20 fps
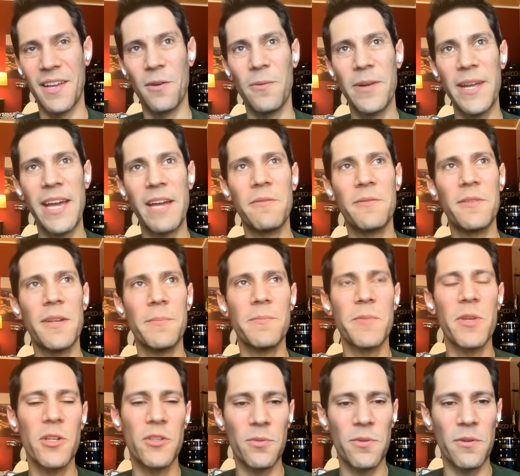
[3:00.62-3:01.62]
we had
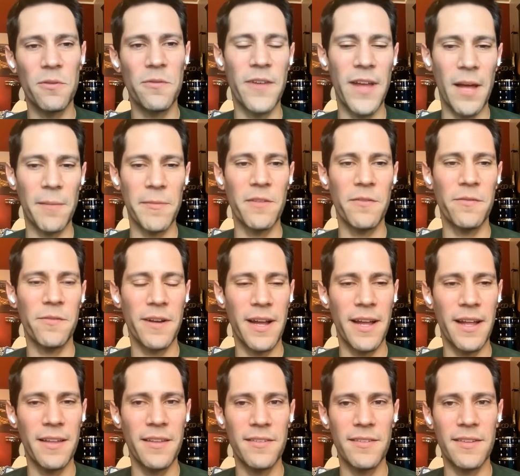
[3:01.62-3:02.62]
mutual family
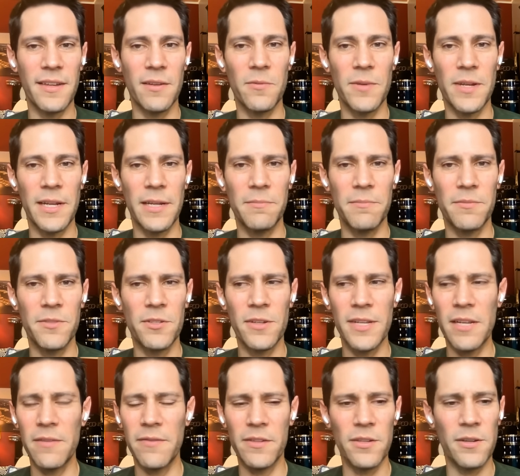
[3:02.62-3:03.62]
friends, and we
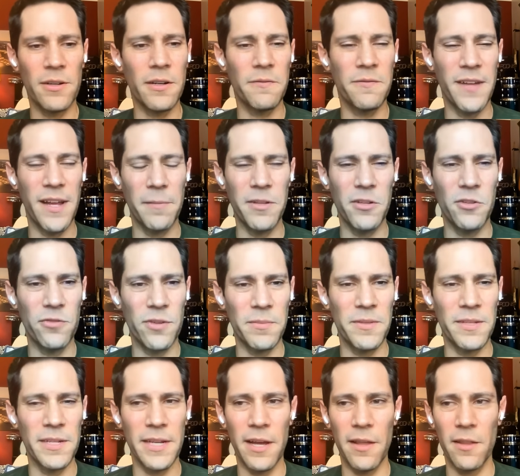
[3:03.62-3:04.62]
even took a family
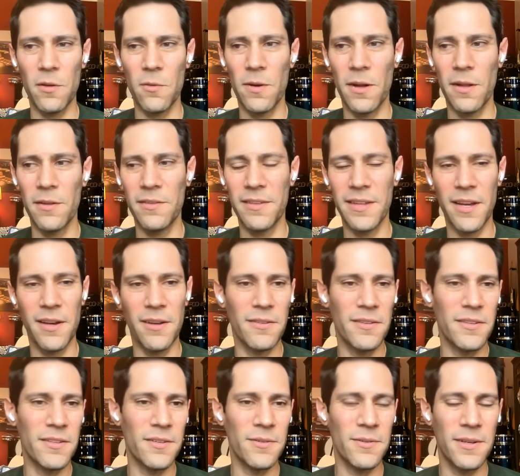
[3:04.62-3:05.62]
trip together once down
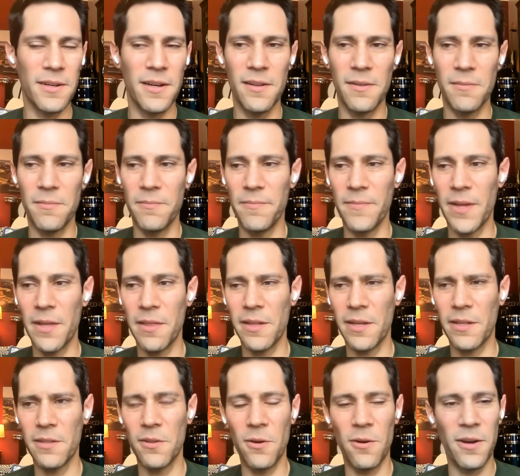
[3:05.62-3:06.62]
to, I
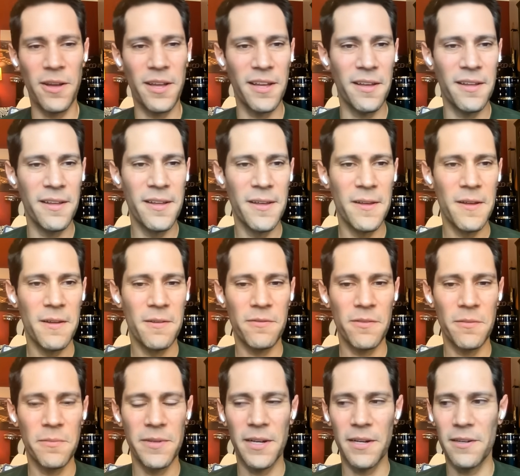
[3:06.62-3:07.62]
think, La Jolla
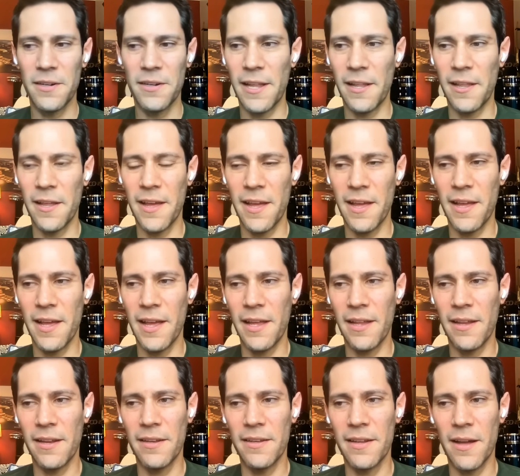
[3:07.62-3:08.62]
from here in LA.
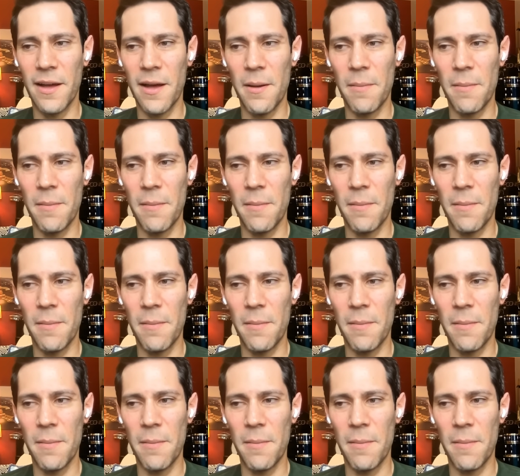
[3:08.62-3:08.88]
And